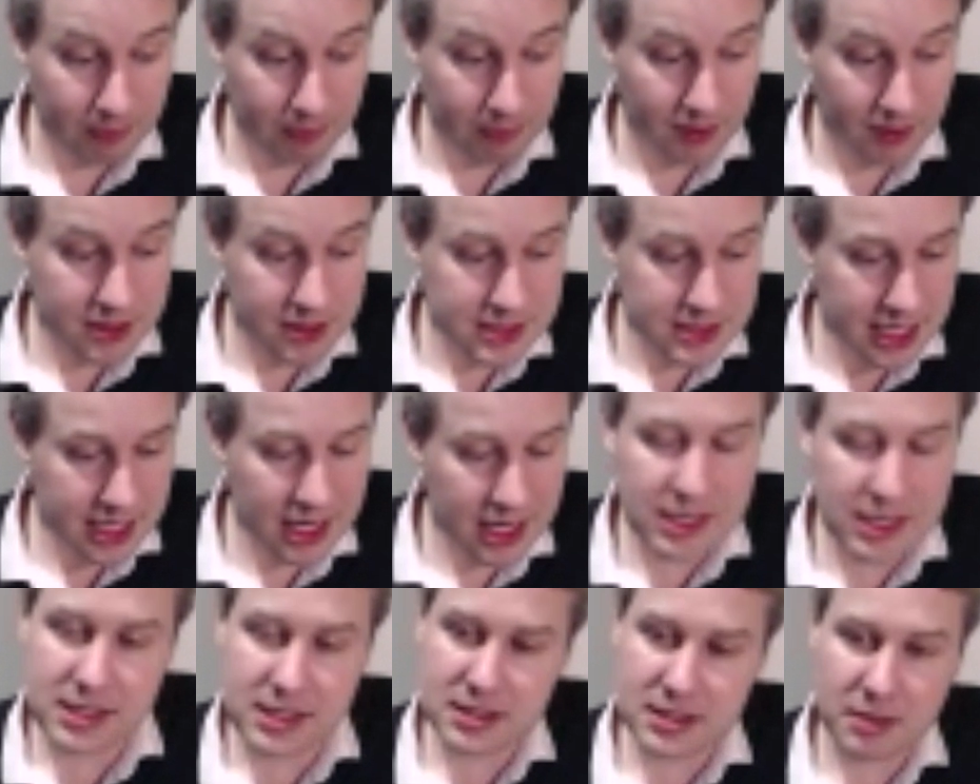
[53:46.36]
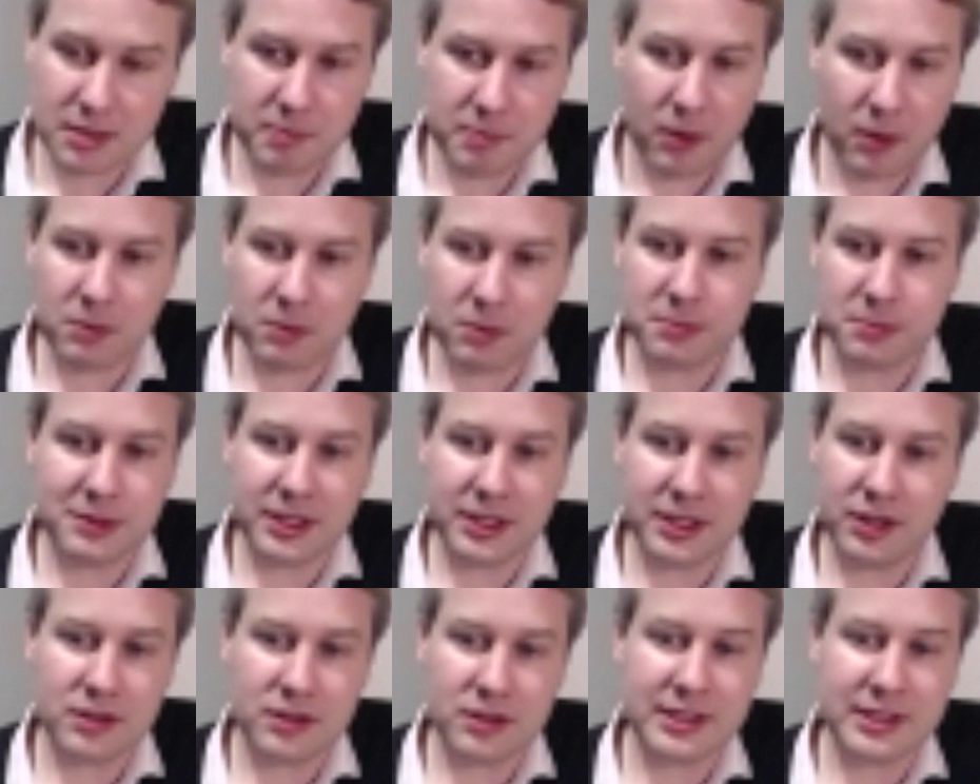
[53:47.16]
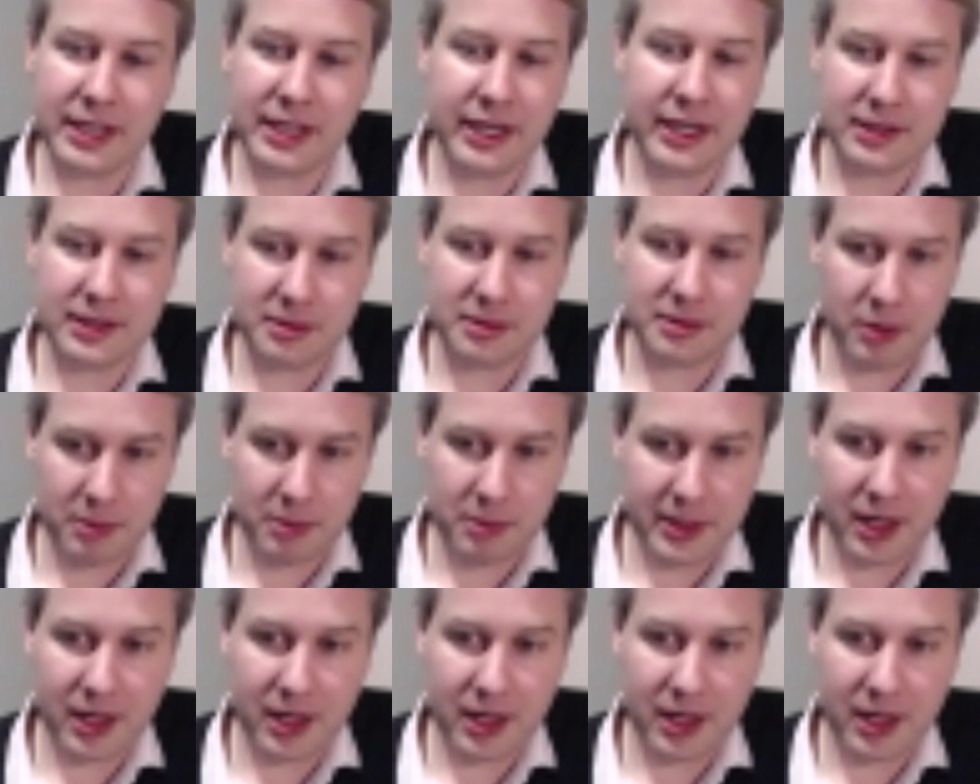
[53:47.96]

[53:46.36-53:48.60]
ten years, I'm probably not there at the moment.